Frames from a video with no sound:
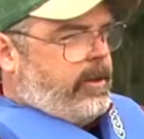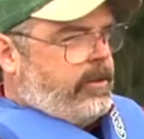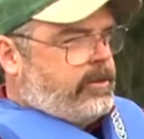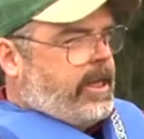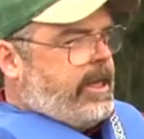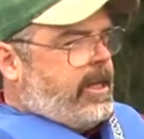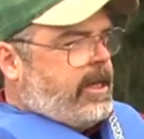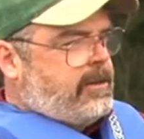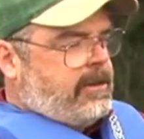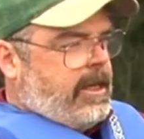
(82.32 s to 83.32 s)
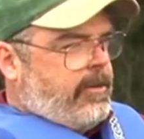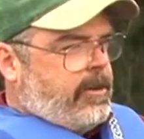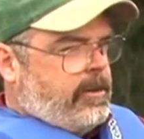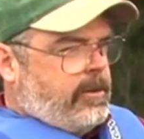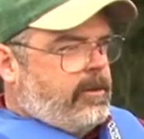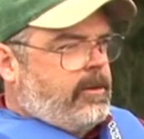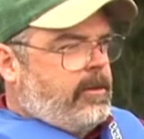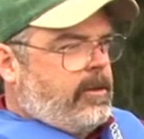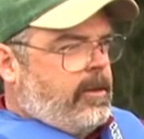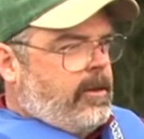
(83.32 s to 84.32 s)
then there's landlocked salmon,
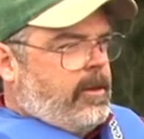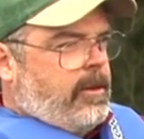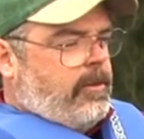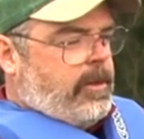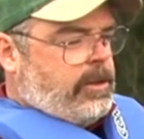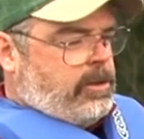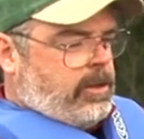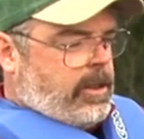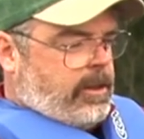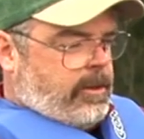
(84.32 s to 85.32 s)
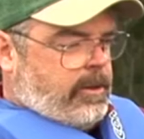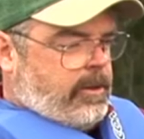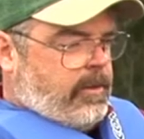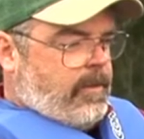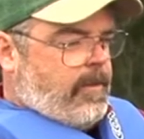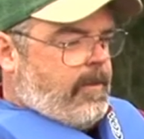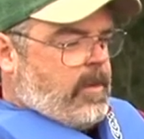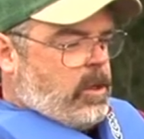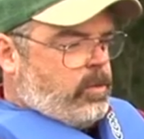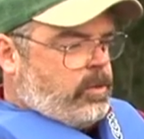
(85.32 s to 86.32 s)
which
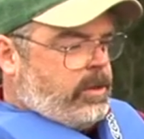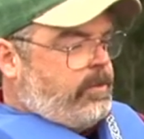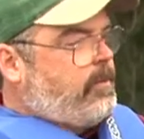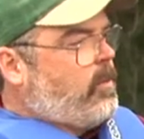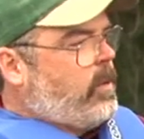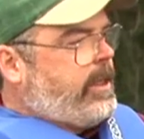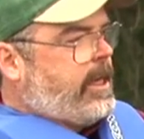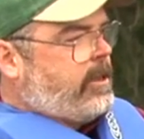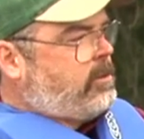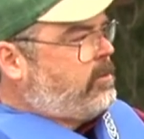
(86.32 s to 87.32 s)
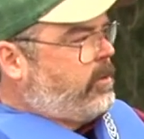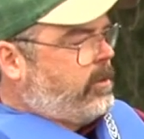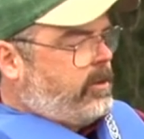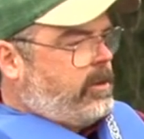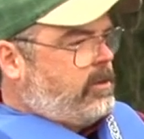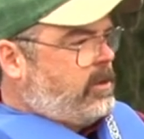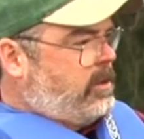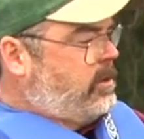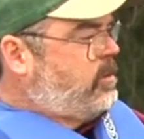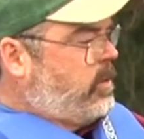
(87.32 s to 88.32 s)
usually we catch early
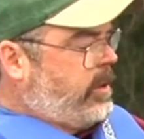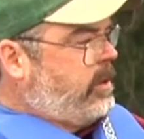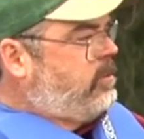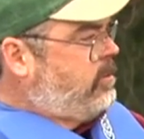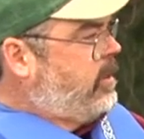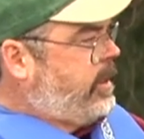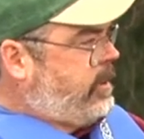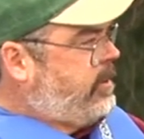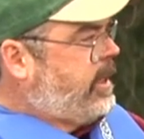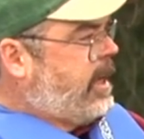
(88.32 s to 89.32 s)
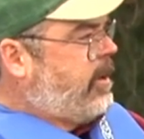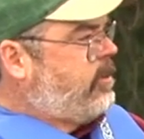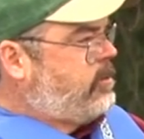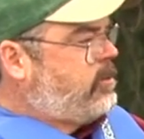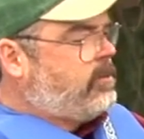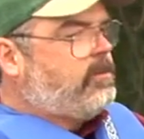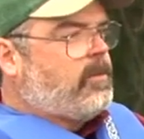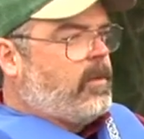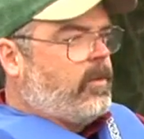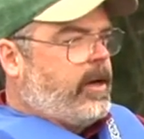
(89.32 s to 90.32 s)
in the spring, like now,
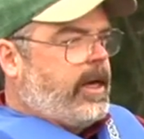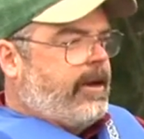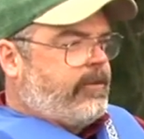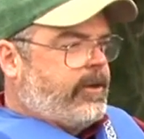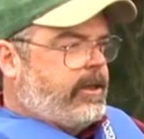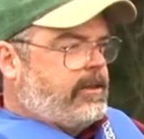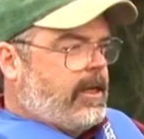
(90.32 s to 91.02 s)
right after ice